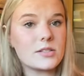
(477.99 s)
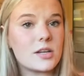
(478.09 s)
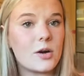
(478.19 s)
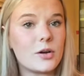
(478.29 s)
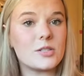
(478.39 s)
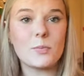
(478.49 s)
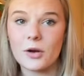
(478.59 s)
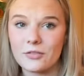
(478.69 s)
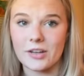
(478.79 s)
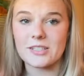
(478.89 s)
So it's
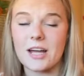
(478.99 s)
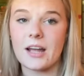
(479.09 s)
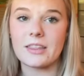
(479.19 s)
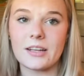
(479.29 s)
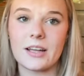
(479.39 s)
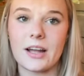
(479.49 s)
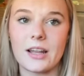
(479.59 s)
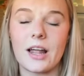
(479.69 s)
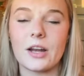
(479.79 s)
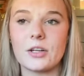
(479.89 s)
perfect. I think I got a
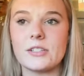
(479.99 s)
lot of good